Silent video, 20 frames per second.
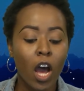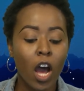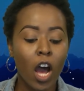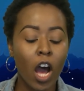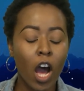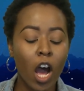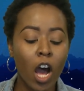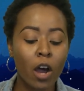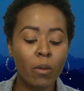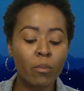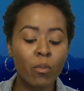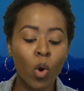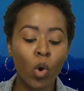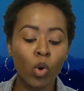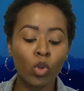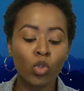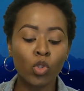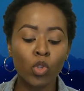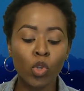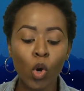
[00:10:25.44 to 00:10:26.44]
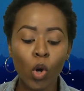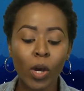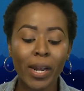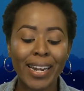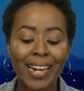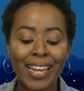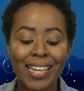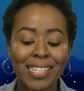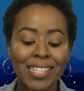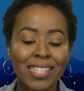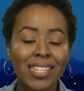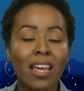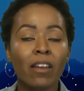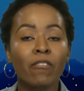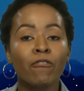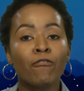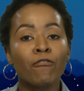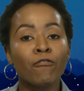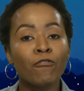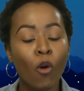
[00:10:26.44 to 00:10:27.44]
um, who took less
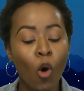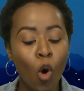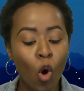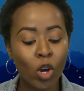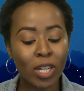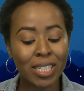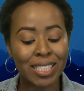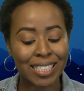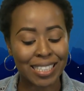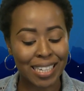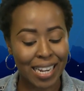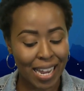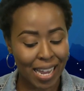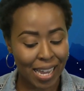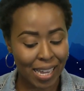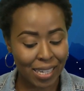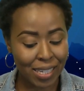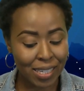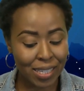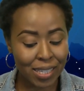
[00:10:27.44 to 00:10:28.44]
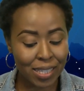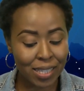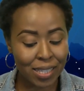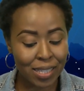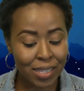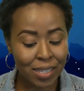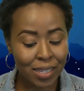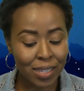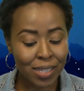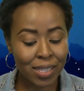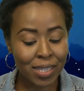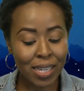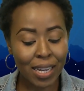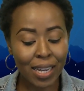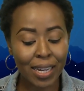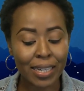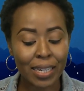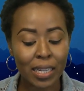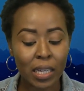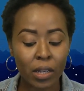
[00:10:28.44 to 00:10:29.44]
than four days
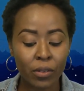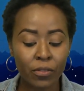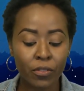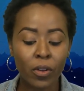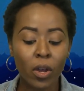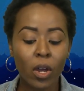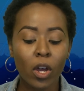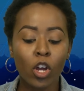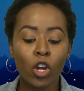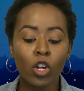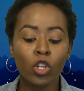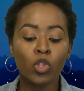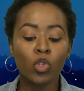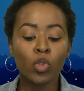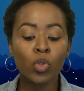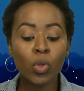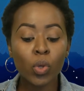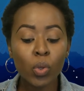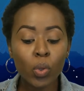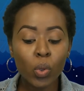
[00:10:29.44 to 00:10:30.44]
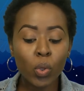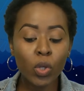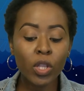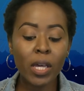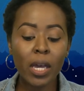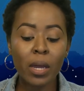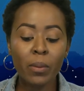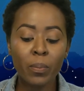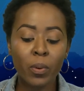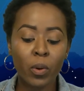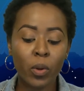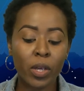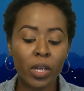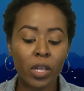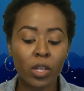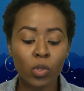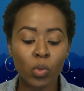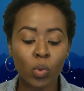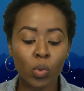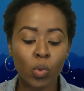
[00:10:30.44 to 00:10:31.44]
sick leave to the
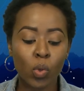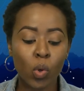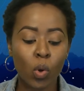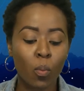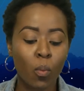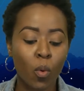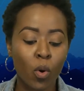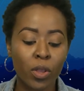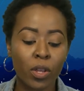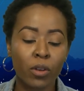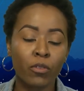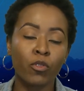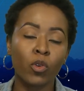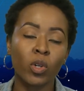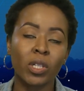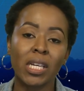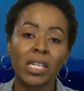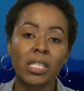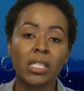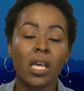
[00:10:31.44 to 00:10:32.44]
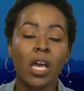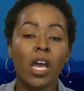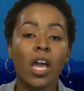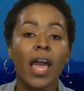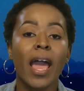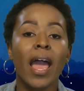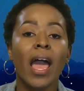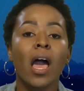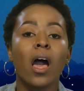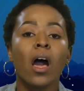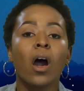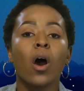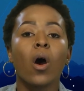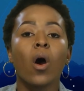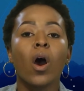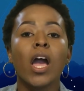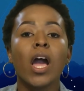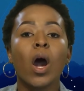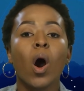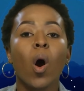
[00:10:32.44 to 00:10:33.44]
employees who took more than four days.
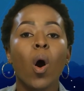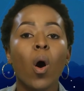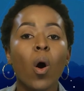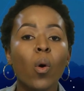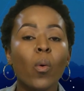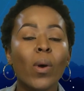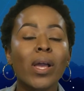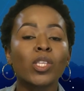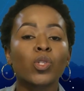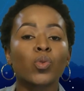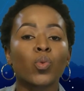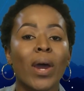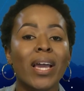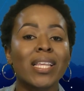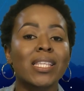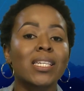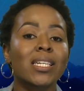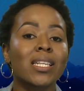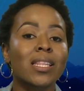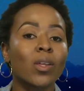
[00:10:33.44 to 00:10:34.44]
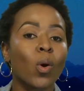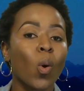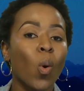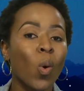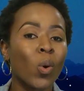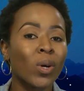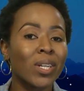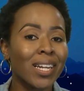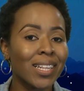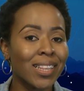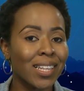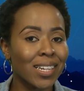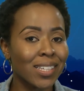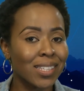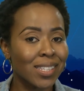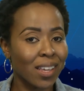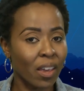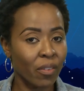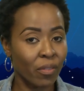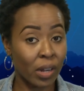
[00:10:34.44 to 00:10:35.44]
Always write it in the order that
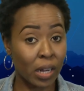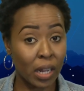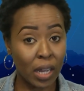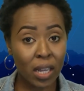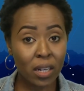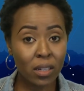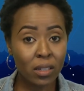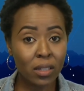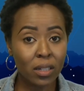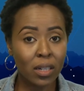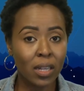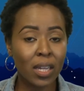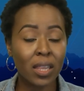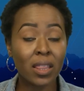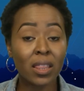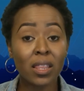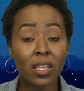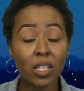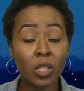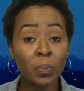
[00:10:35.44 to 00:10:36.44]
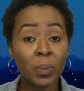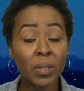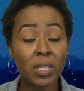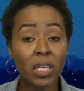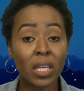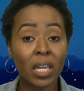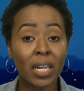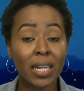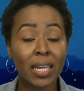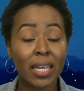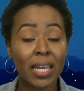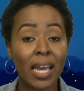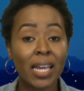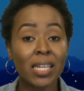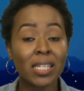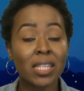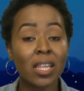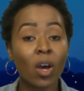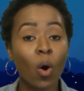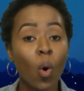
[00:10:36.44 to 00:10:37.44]
it's given in. In this particular
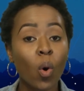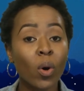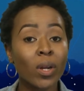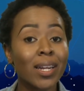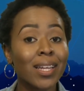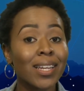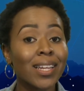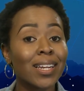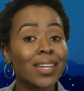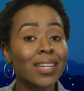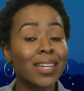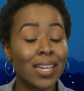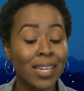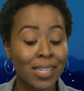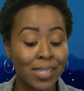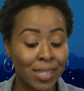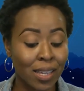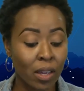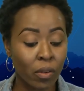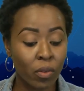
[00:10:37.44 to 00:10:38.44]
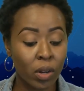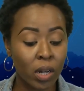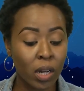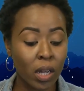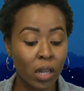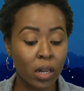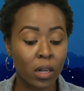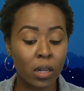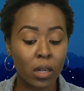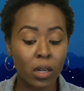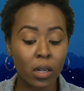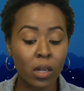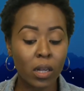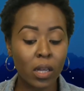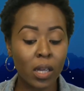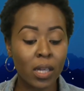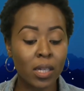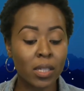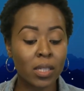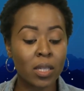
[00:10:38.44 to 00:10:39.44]
case, the order that it is given in
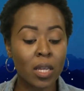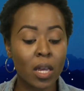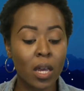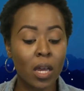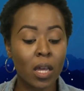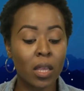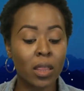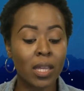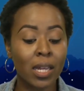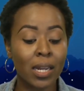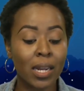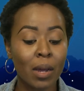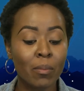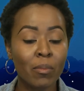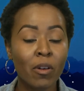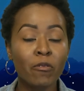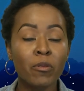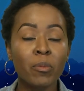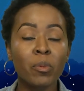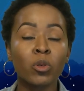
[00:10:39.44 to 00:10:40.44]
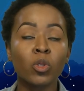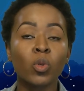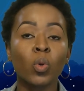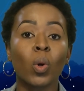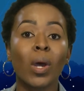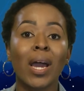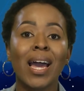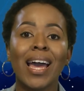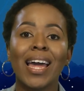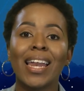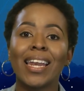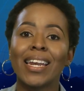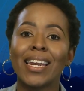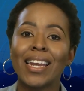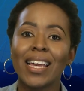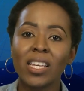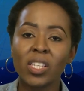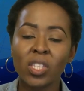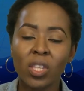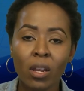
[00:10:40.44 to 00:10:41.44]
is the number of people who took
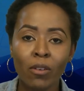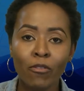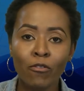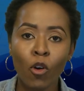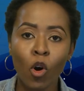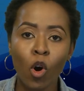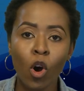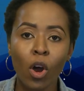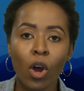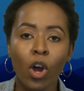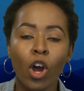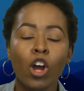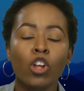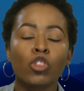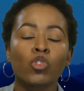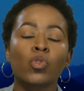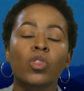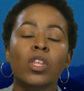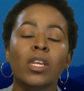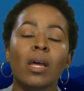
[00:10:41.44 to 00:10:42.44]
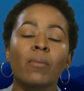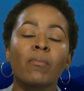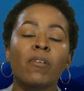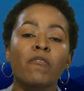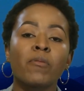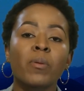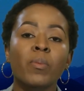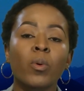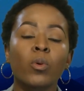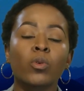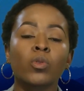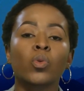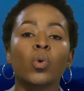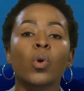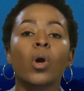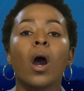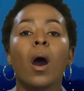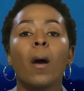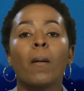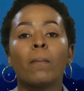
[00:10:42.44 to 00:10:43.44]
less than four to the number of people who
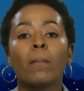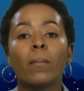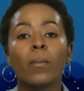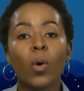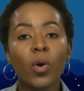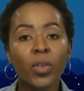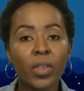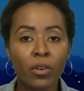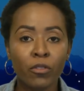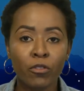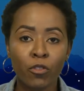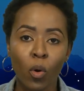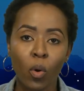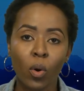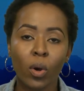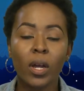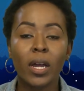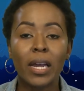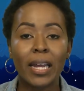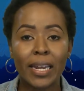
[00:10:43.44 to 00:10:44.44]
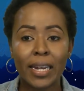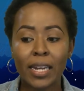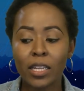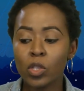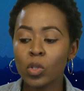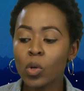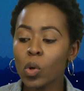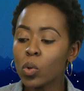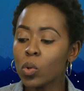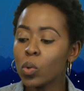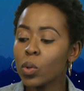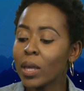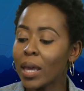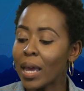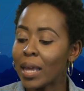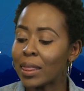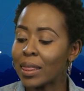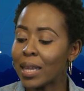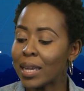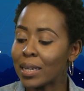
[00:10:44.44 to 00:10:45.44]
took more than four. Let's go look
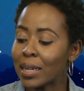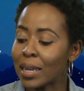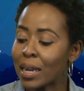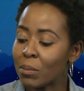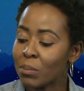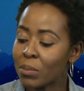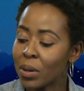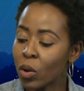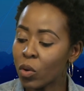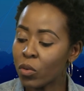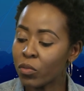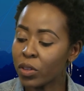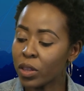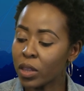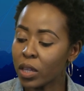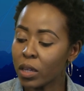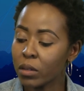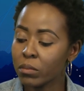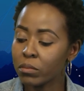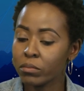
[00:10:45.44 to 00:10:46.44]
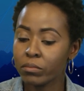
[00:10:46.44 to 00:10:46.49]
at that number over there.